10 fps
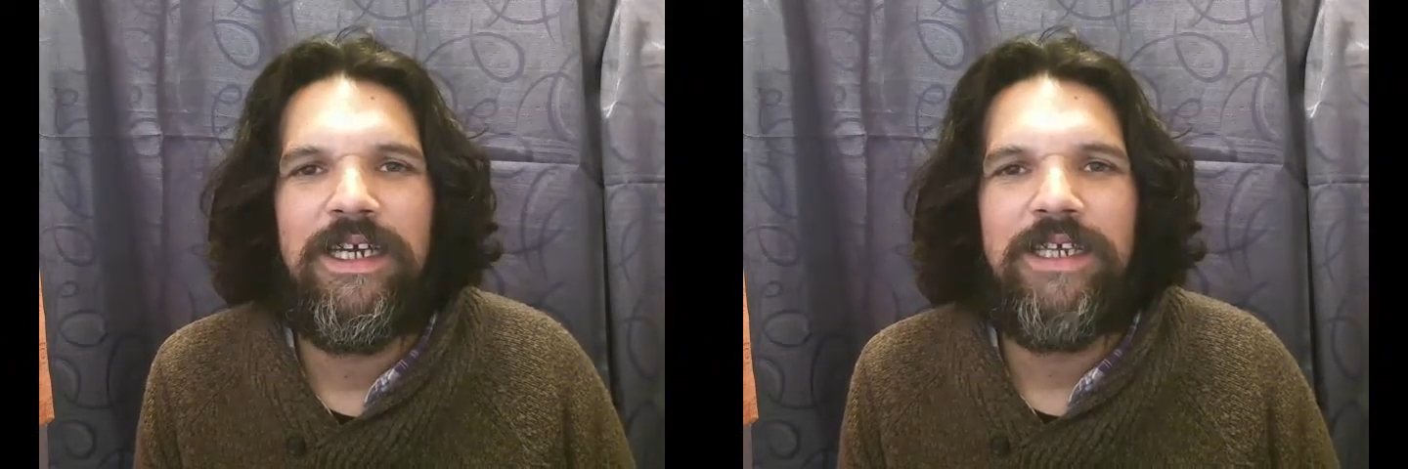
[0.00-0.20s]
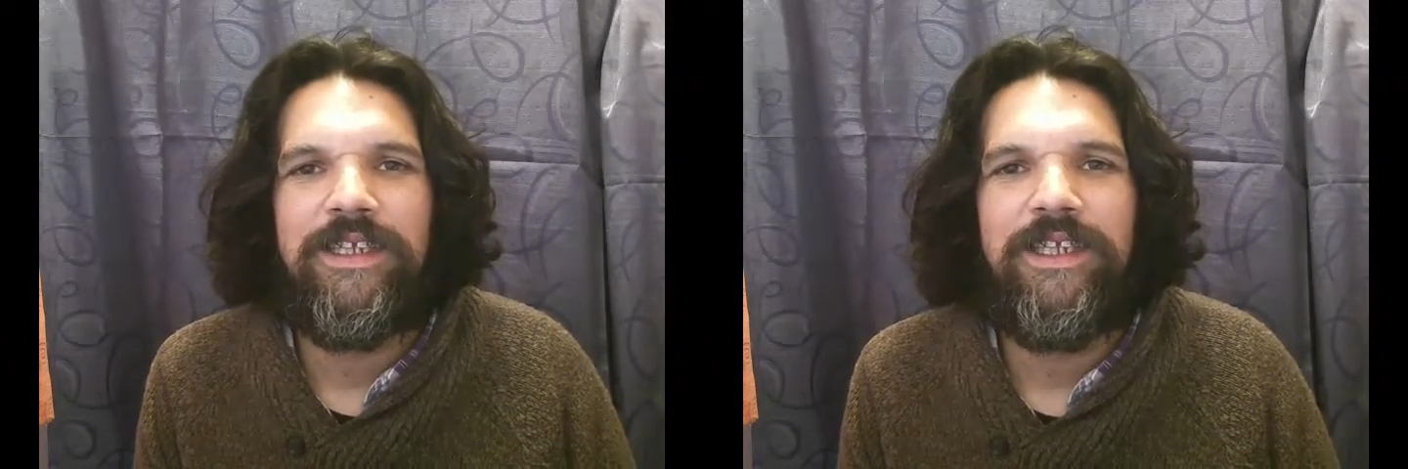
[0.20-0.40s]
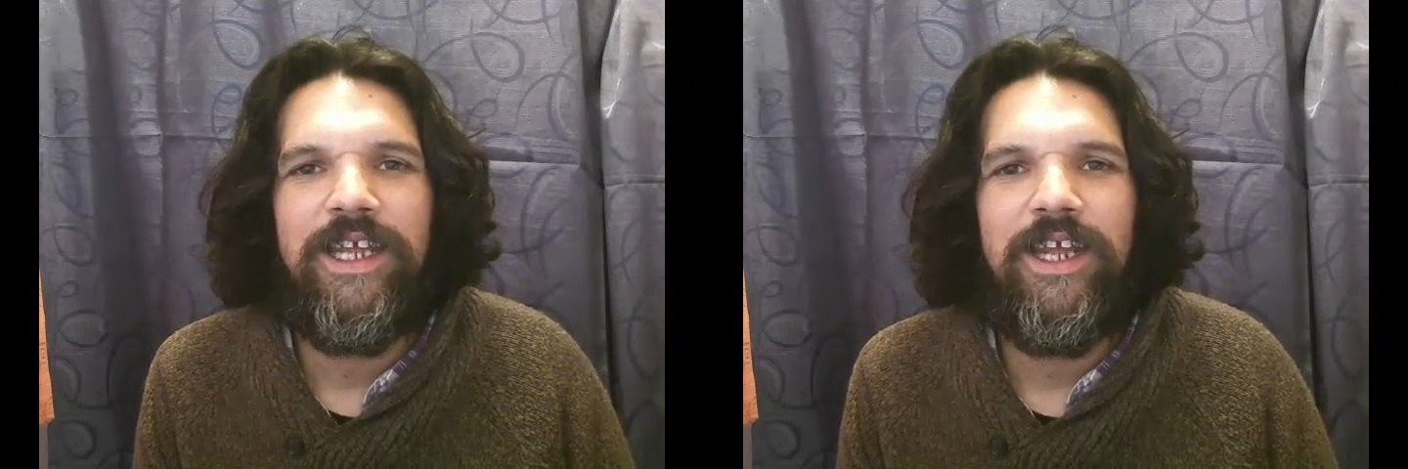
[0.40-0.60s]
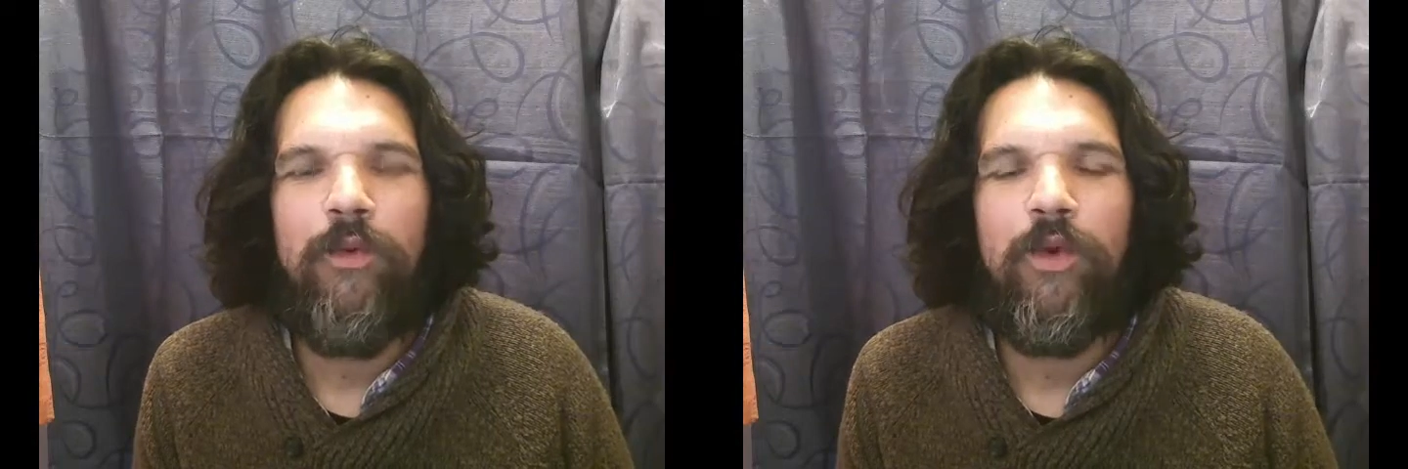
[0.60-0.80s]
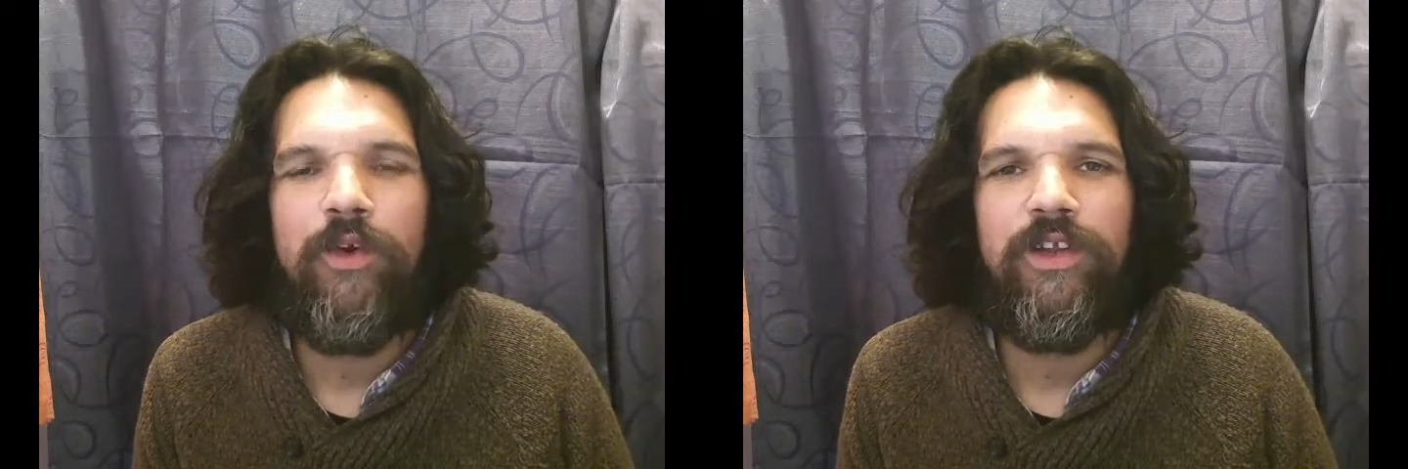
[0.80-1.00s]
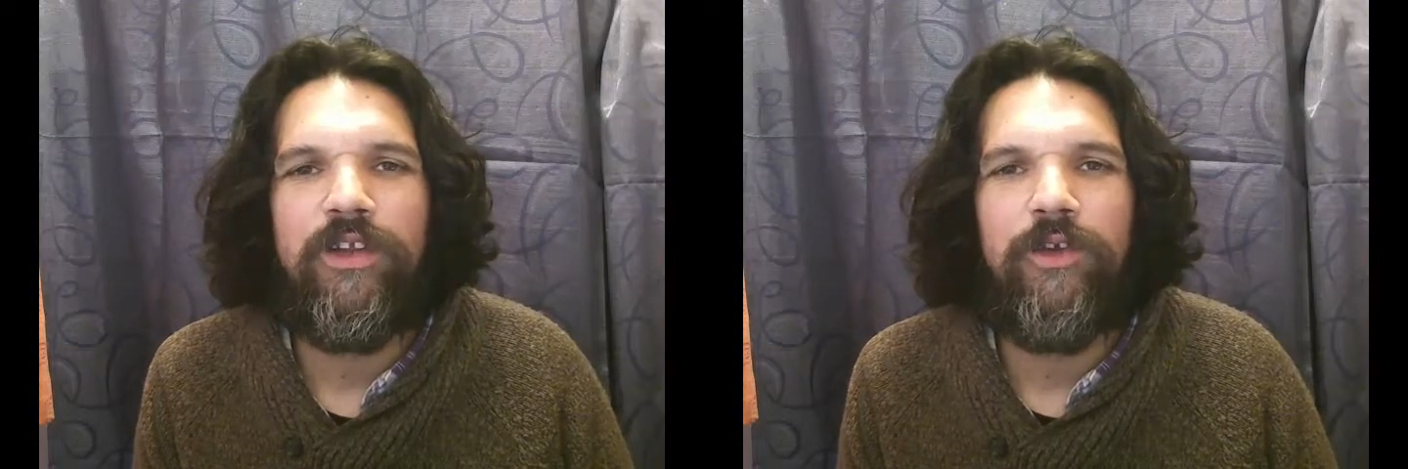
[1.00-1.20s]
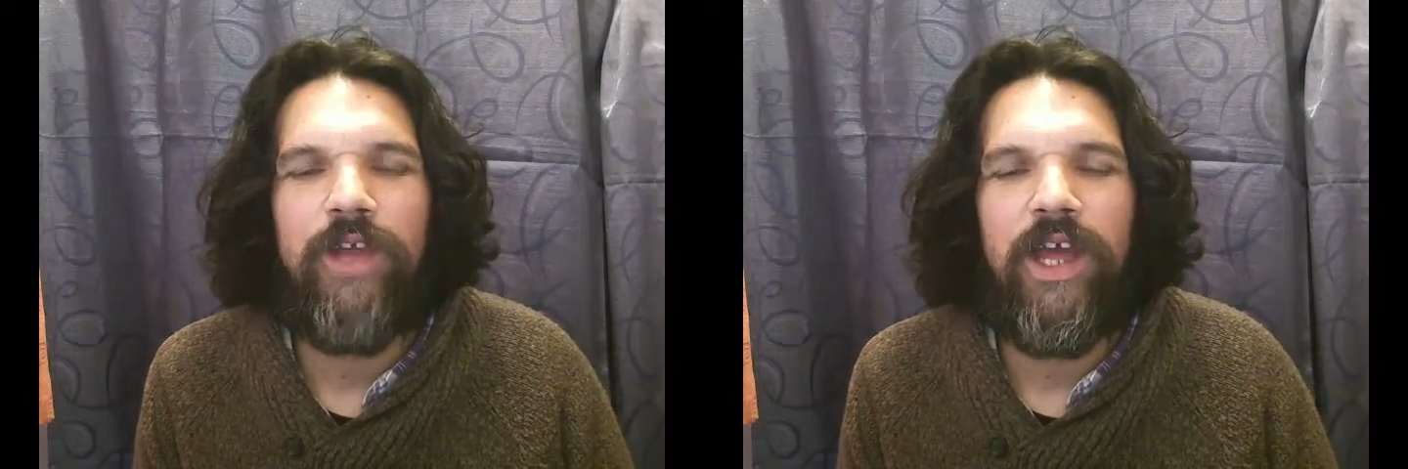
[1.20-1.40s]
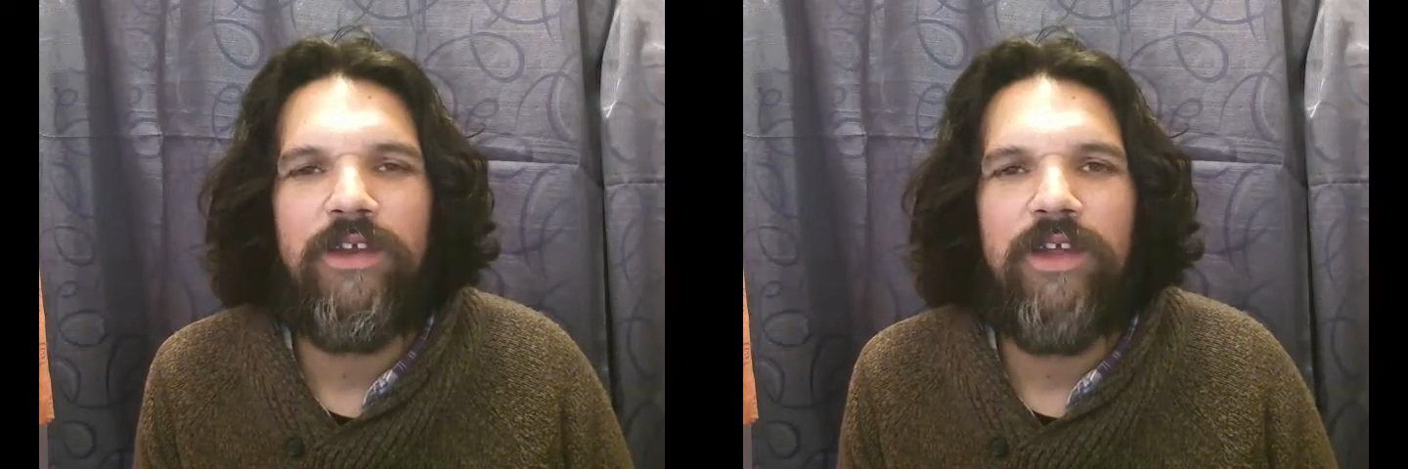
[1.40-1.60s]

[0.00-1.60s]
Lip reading: Today we're going to look at